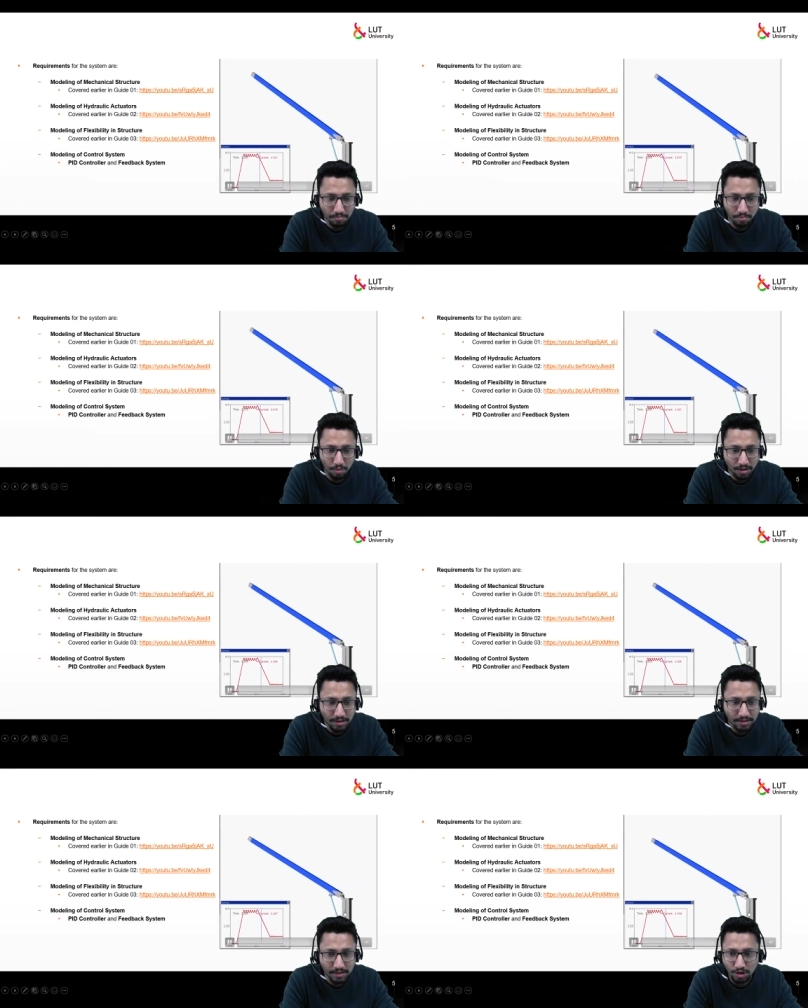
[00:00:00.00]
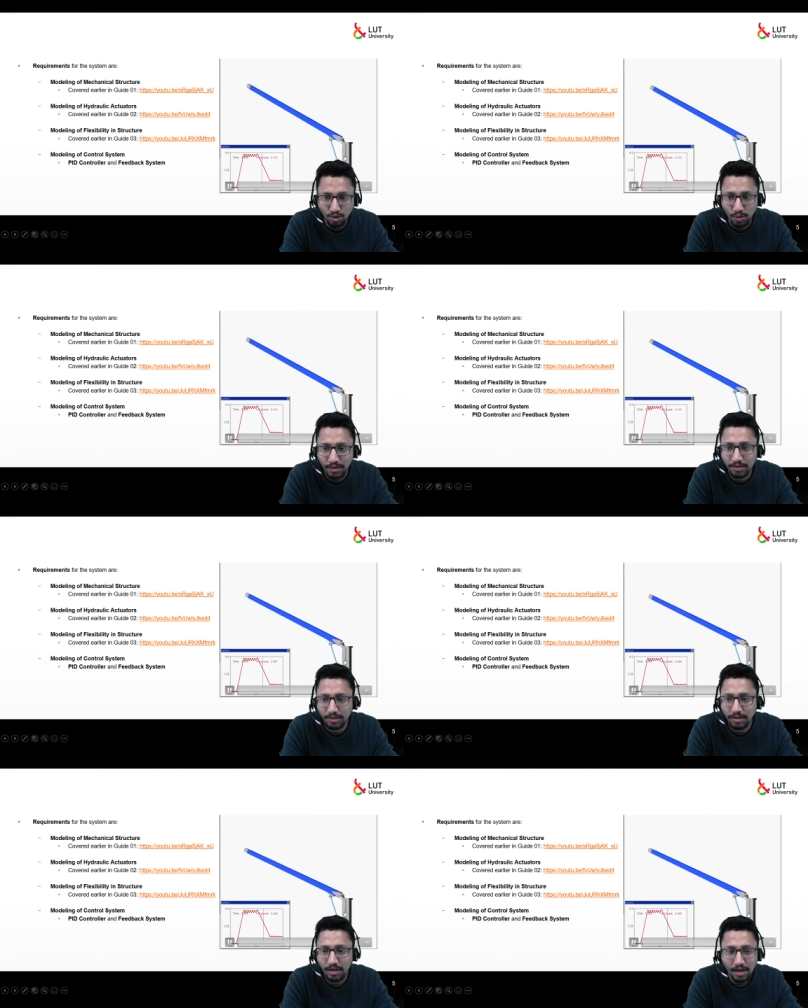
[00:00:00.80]
bodies and joints.
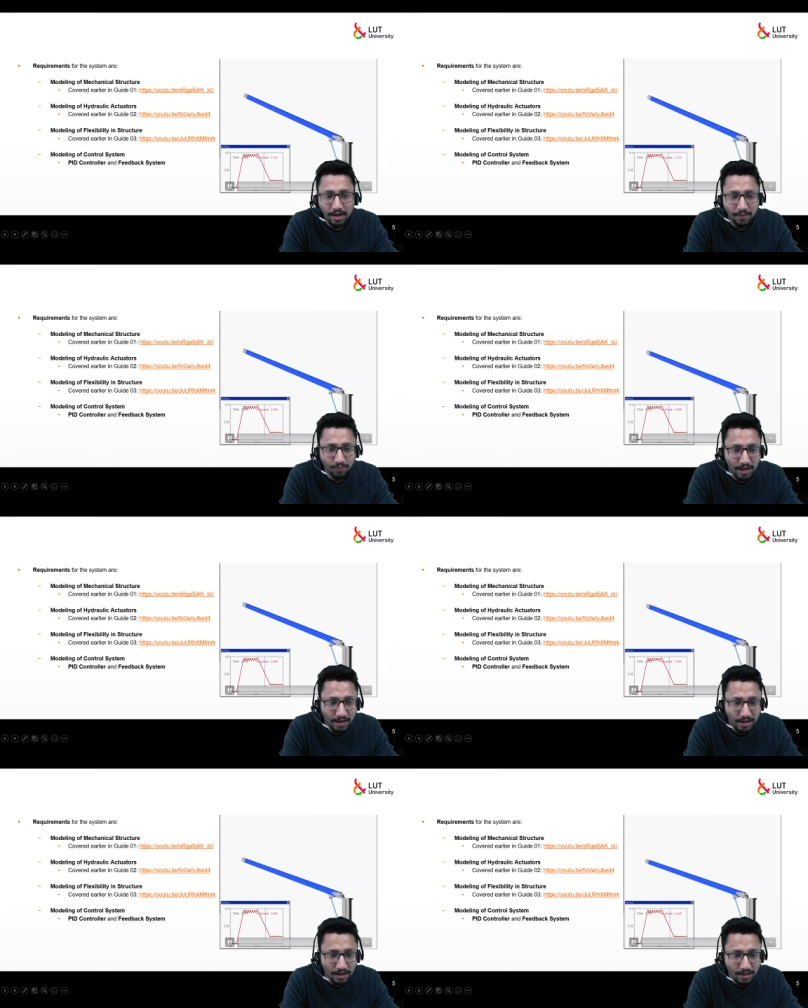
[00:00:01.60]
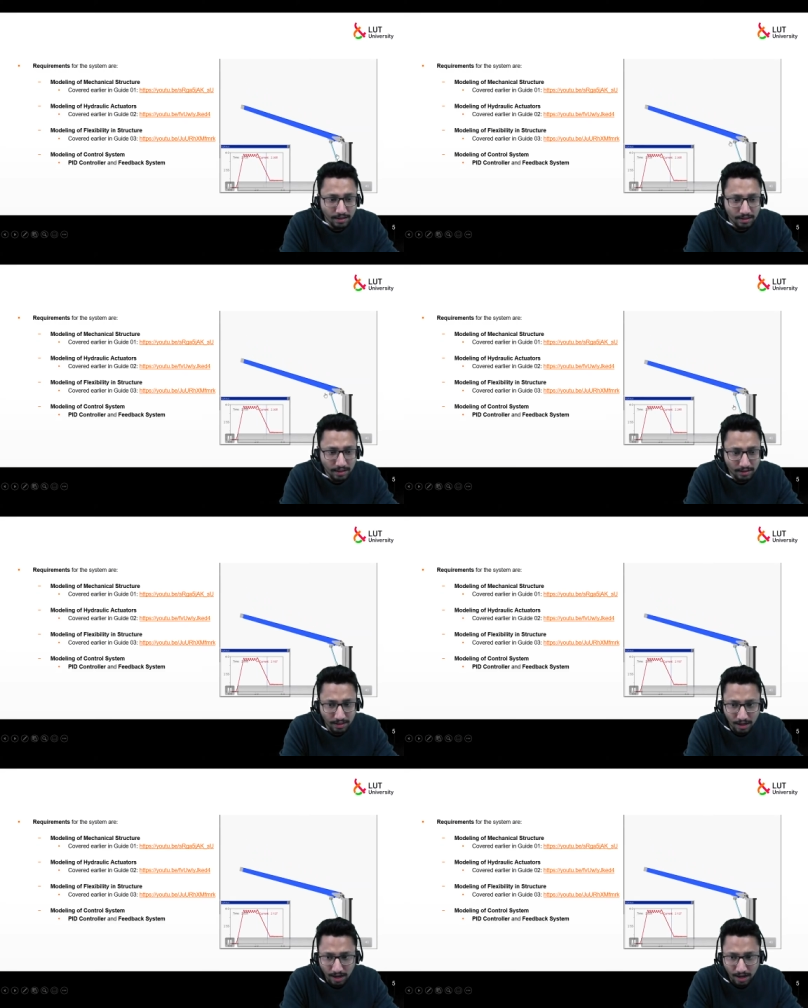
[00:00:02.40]
Then this